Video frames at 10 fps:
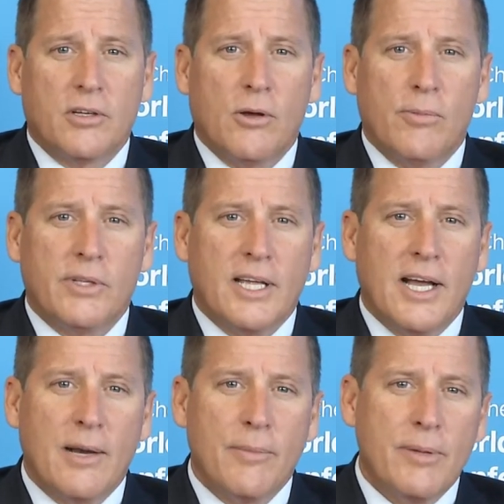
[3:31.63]
the global
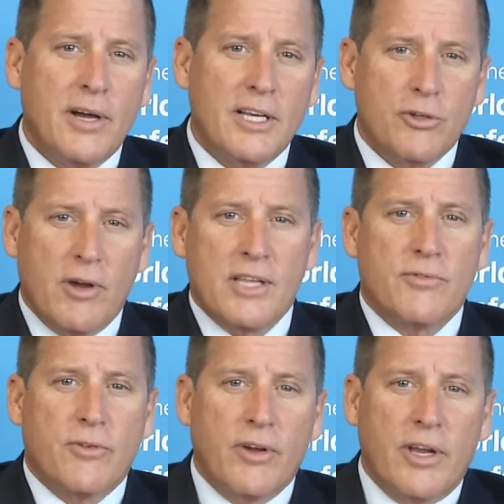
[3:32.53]
economy by
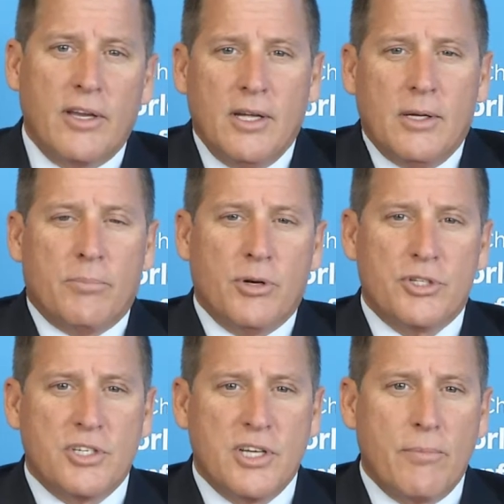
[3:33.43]
transferring
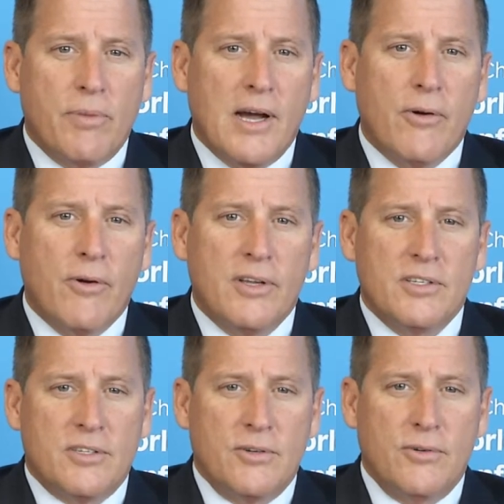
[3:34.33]
purchasing power
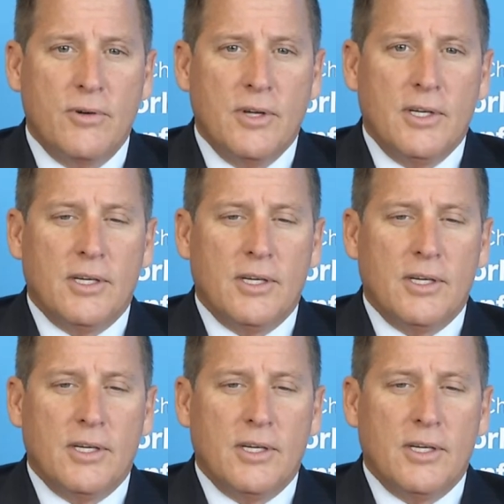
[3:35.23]
into